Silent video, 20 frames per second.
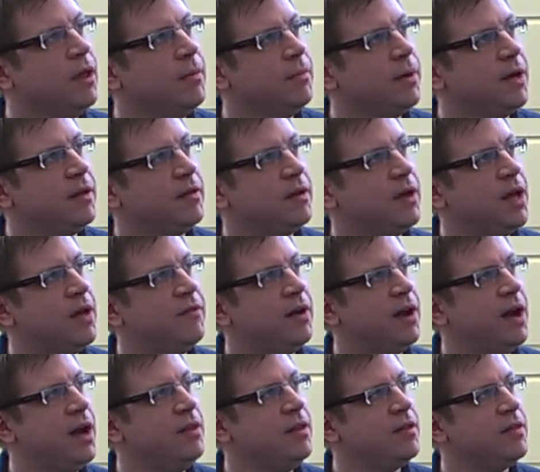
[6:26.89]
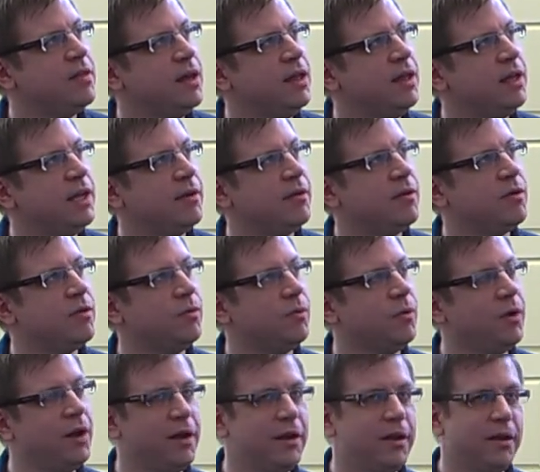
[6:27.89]
But if I had to say like there was
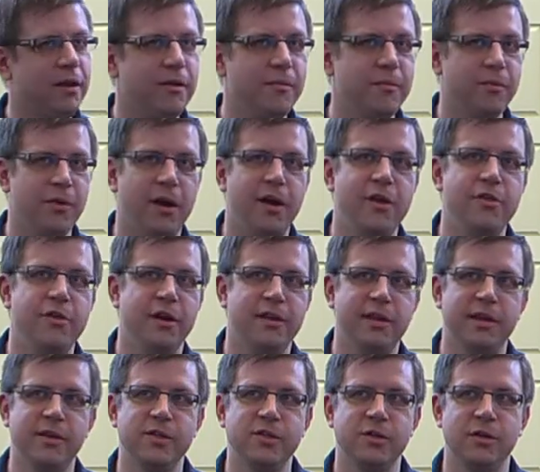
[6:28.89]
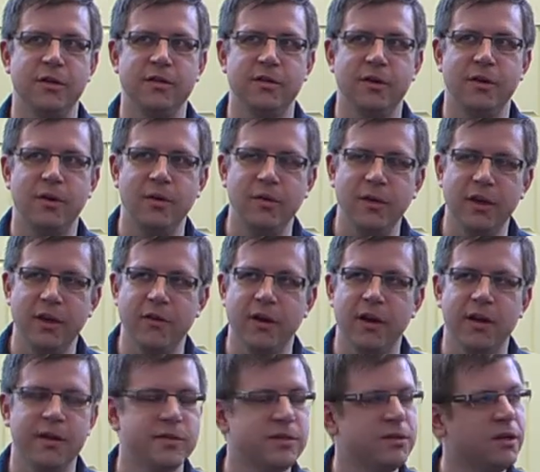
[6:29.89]
one project that was sort of like the holy
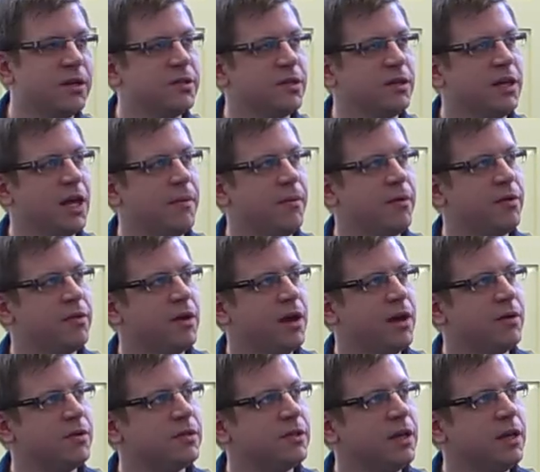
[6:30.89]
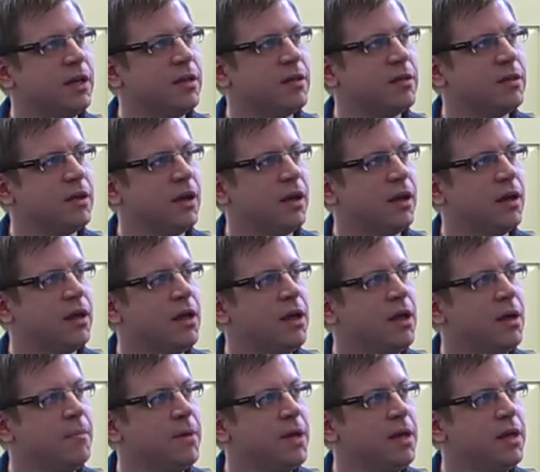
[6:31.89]
grail of solid-state chemistry, I would say it's
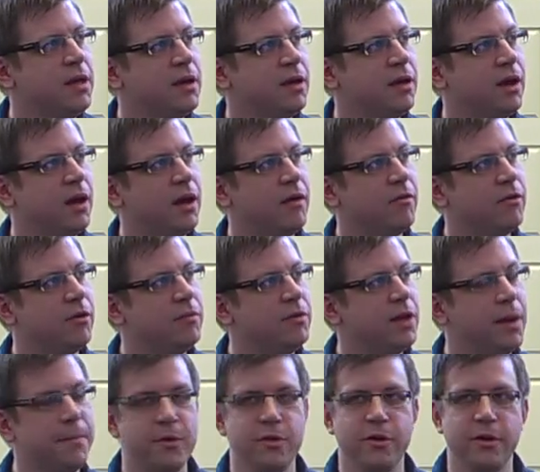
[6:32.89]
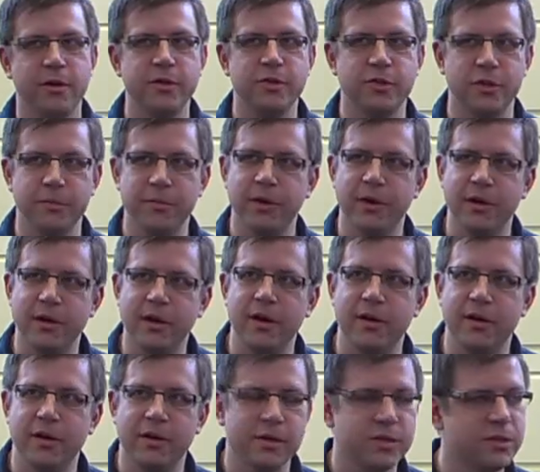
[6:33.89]
making a room temperature
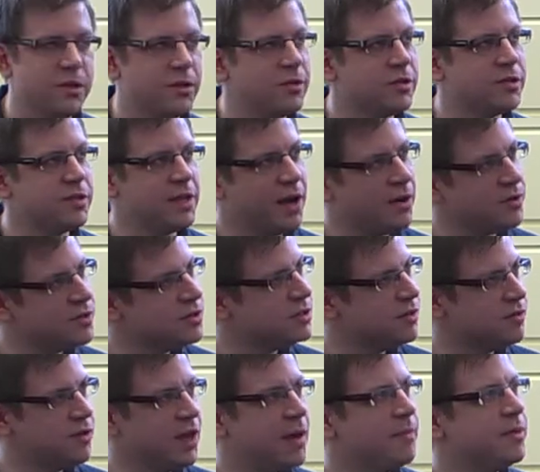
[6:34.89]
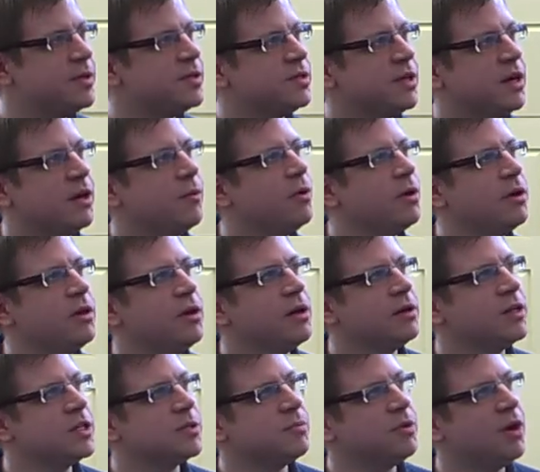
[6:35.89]
superconductor. So there's thousands of chemists that are working
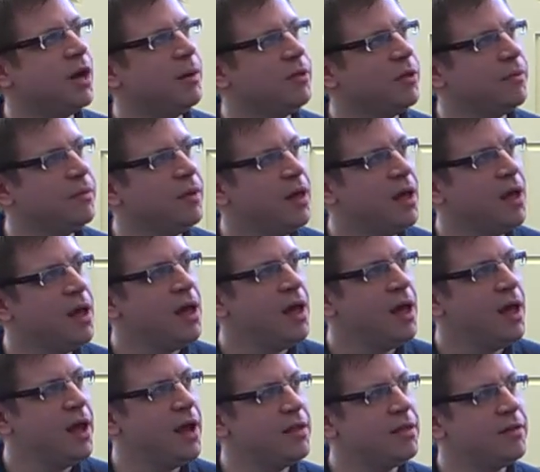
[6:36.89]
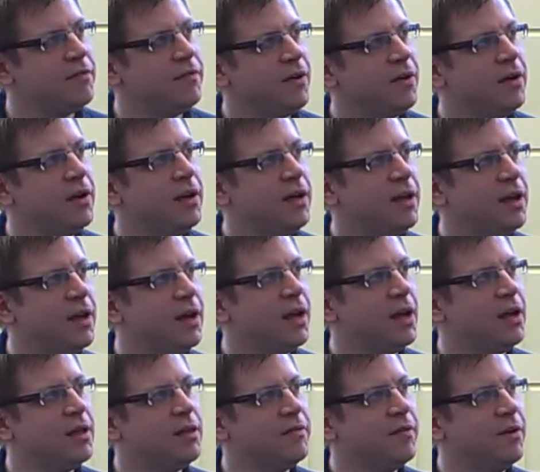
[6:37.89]
on this problem, and it's a
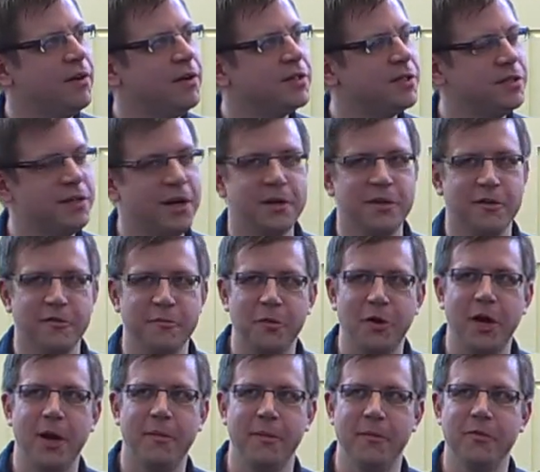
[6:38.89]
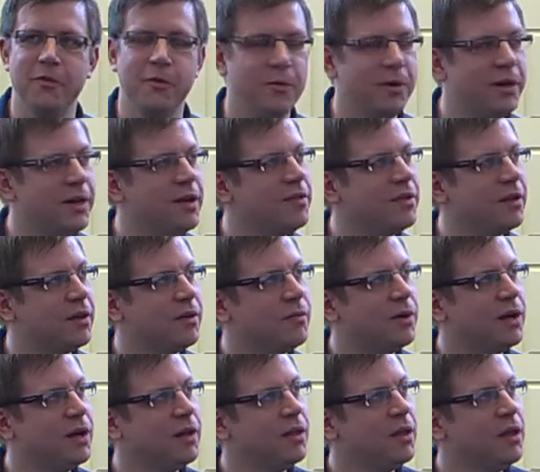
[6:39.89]
very seductive problem. So what is it?
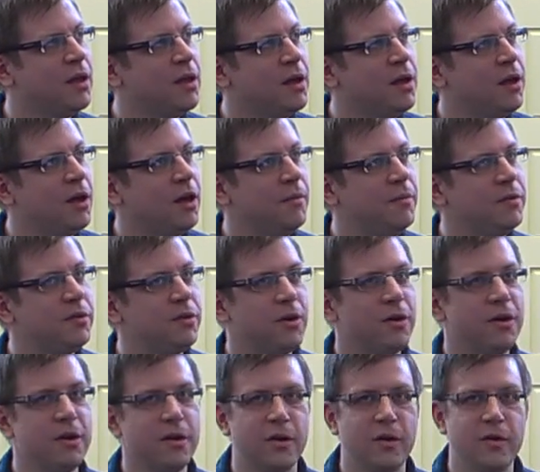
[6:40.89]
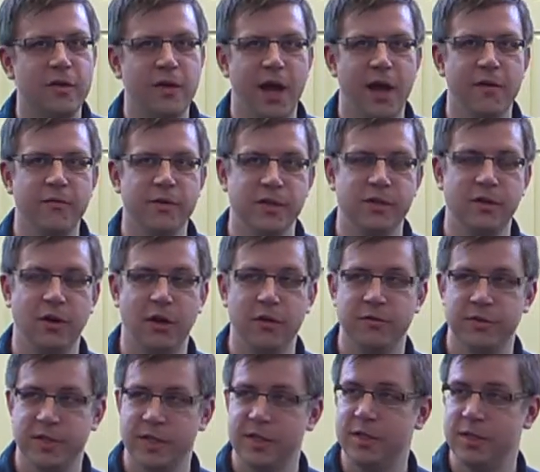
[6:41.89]
Well, all materials have what's called
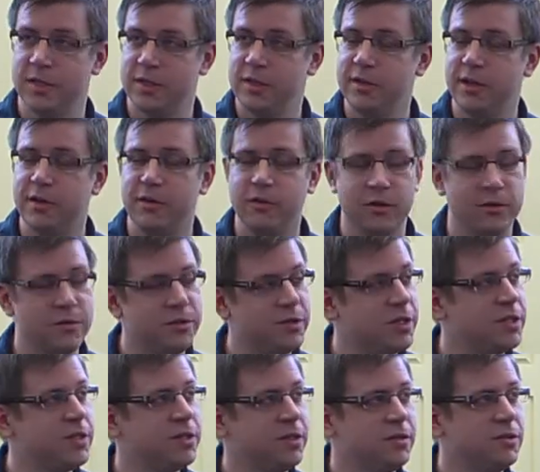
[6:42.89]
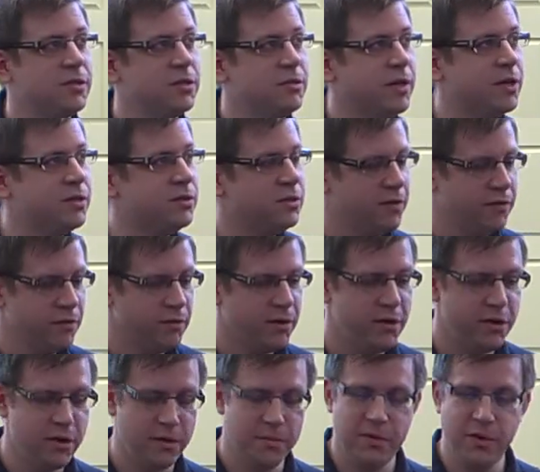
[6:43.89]
resistance, electrical resistance, right? So if you run
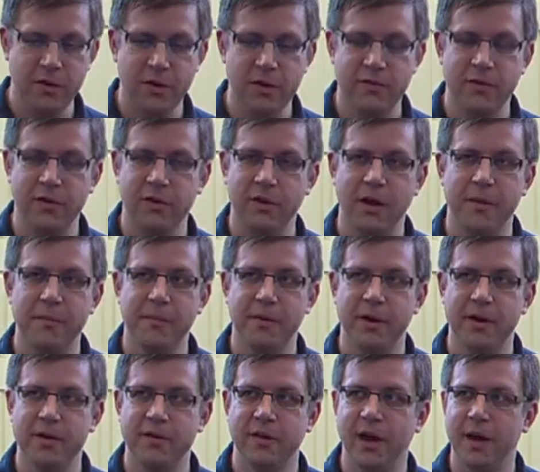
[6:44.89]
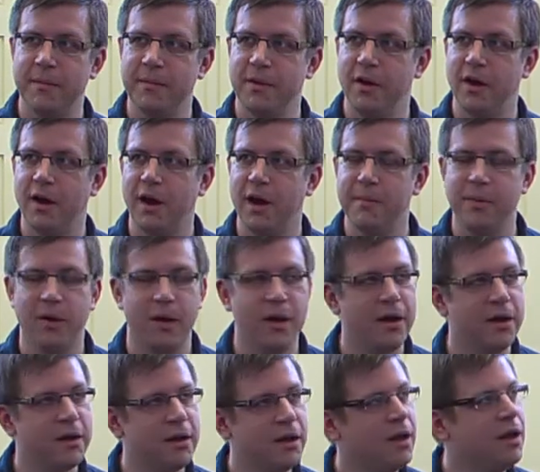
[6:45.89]
your computer for a long period of time, your
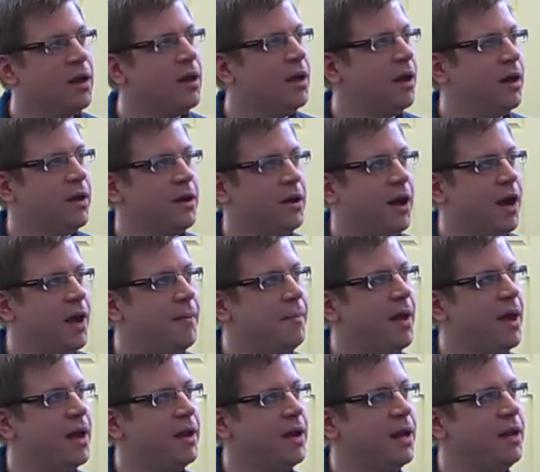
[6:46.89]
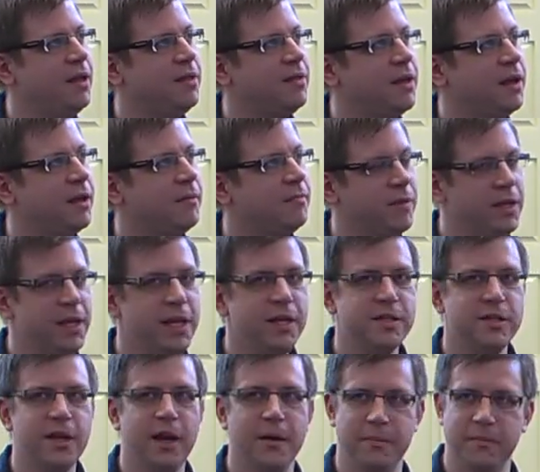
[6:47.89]
iPod, your iPad, anything, it
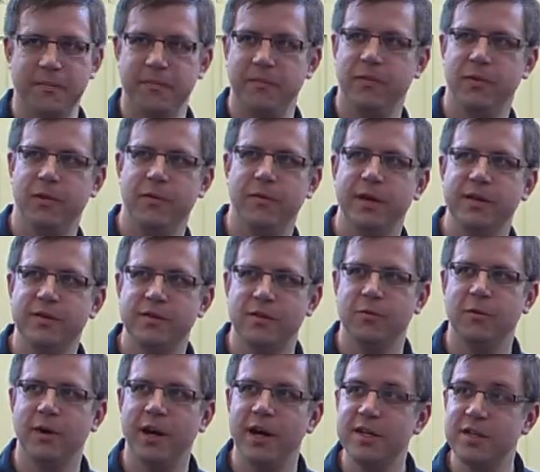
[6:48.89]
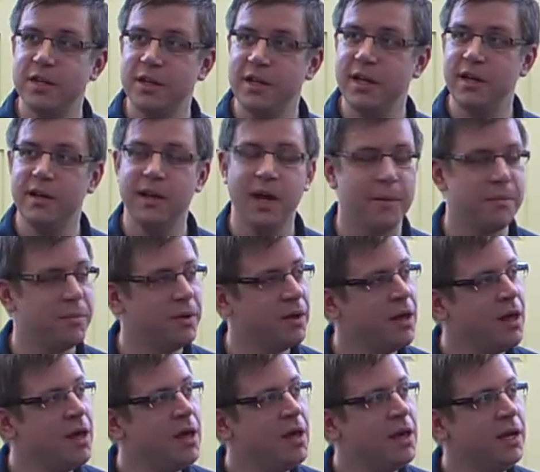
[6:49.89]
heats up, right? So why does it heat up?
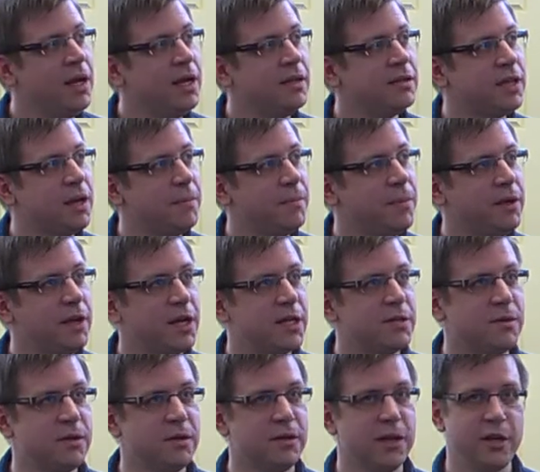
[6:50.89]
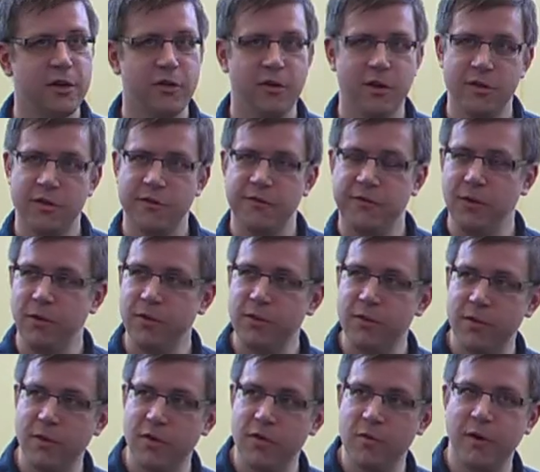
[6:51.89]
It heats up because when electrons flow
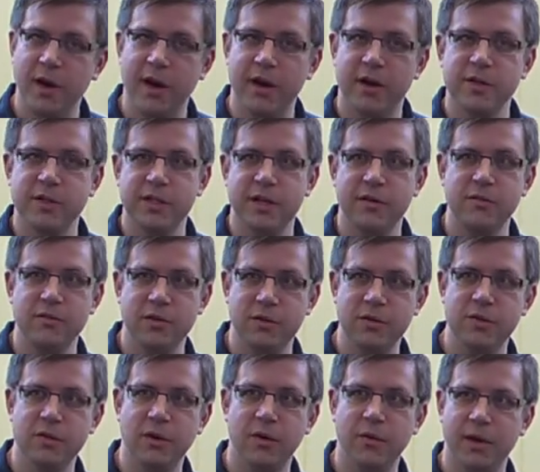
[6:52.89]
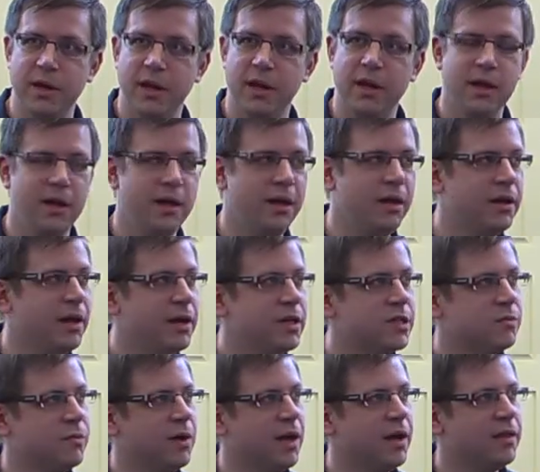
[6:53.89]
through those wires, they don't do so in a
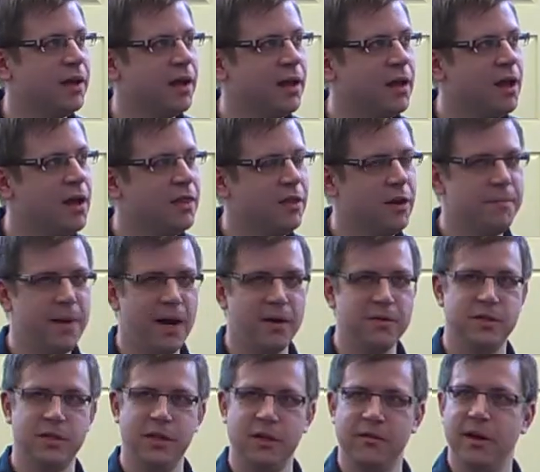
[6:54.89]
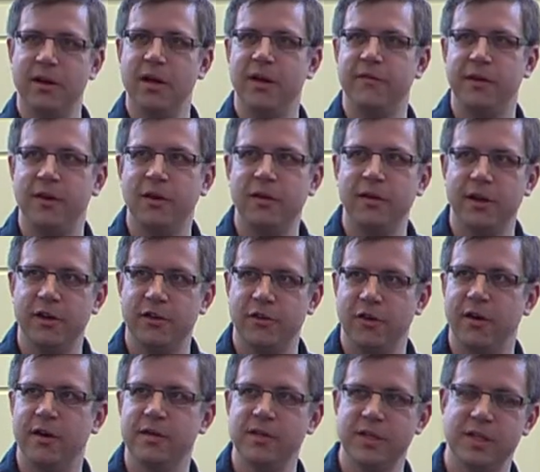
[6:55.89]
nice way. They're bouncing around off other
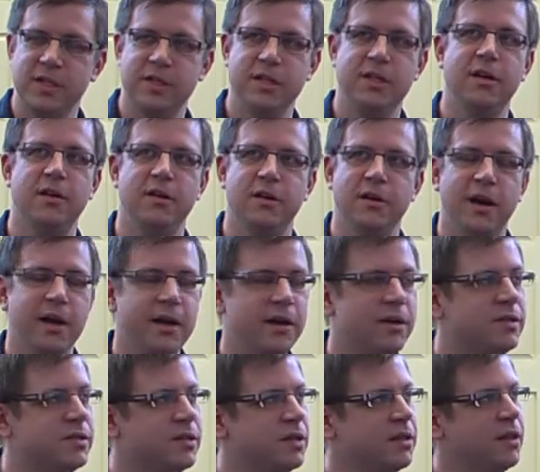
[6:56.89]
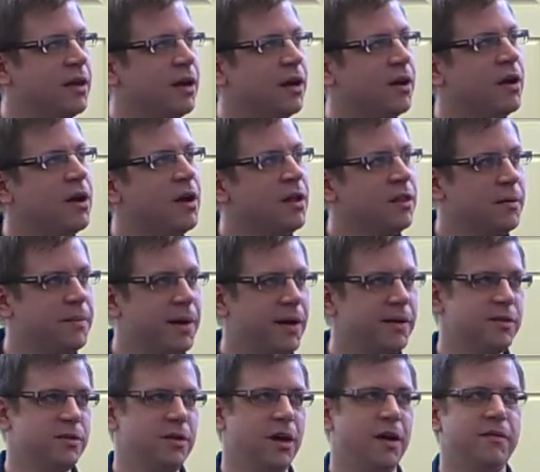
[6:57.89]
electrons. They see other ions in there. They're
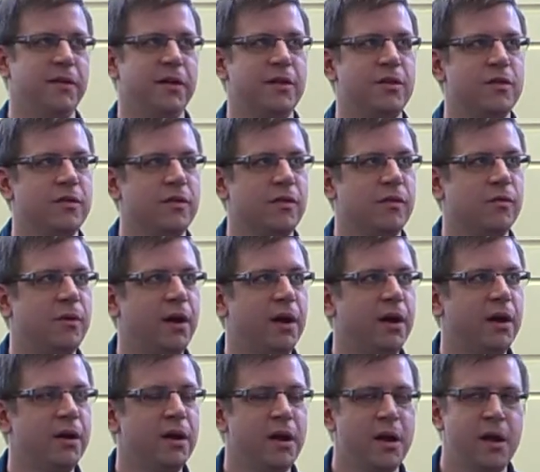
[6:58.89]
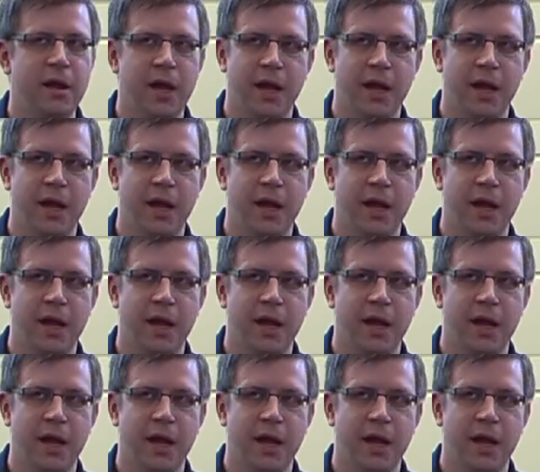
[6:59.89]
bouncing off the edges of the wire.